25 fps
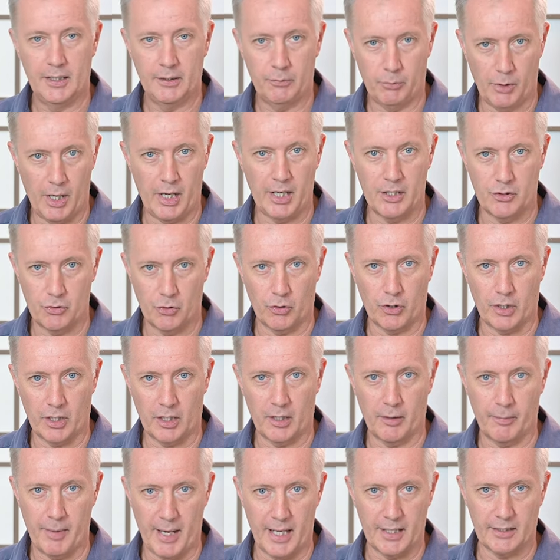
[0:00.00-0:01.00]
We're only
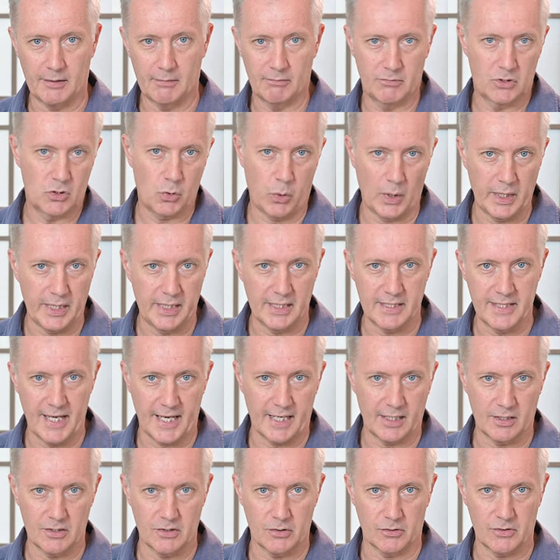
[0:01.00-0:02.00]
talking about 20
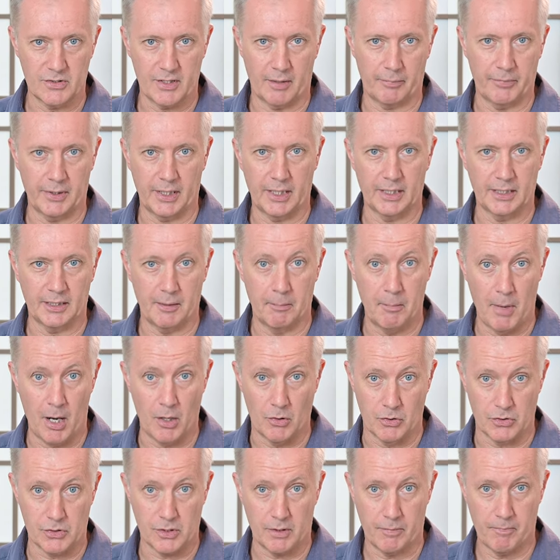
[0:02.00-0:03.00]
seconds or something at the
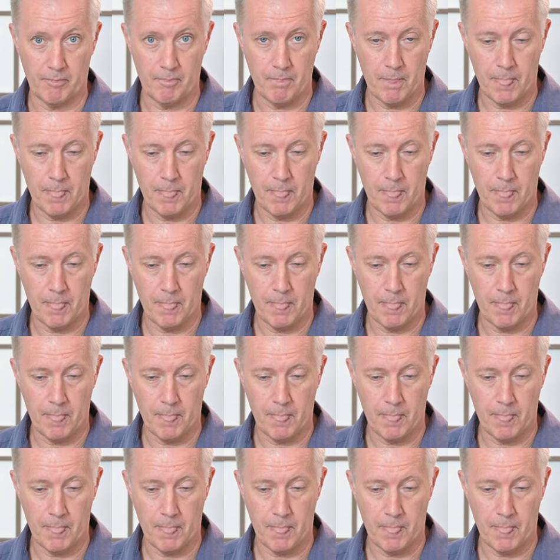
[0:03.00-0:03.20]
most.